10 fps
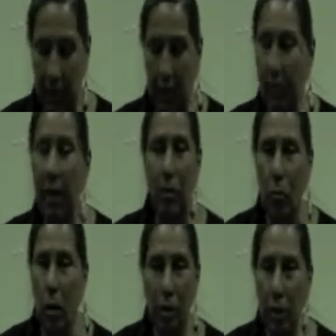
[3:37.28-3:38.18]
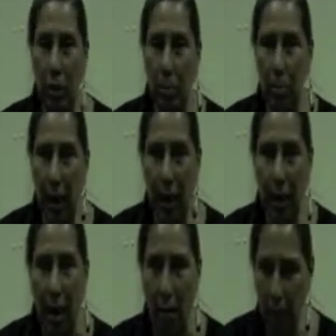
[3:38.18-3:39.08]
you can't wash the black
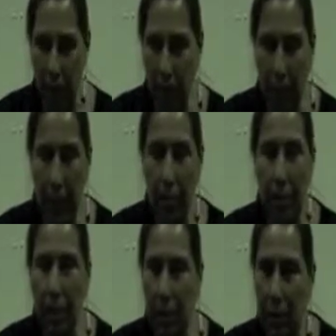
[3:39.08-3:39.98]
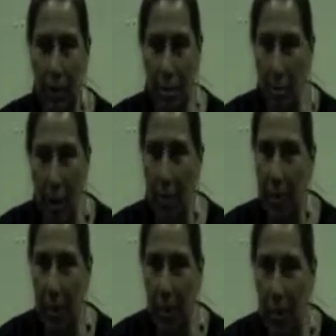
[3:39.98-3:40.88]
off. You might be able to use a
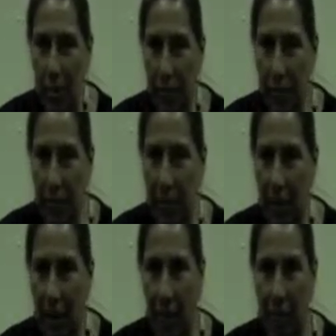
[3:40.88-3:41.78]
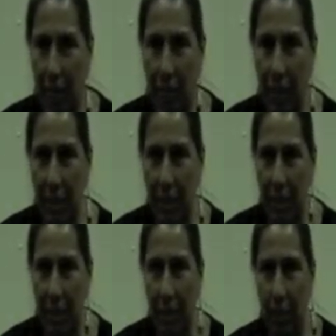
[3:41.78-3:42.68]
pumice stone to get it off
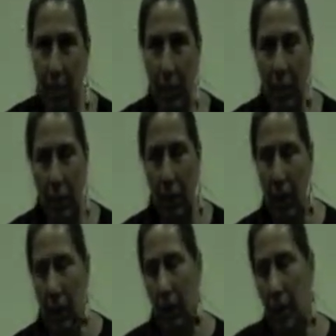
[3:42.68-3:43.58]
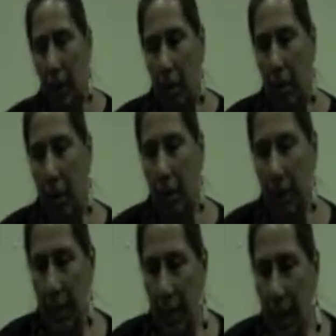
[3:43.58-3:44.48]
eventually. Well, in the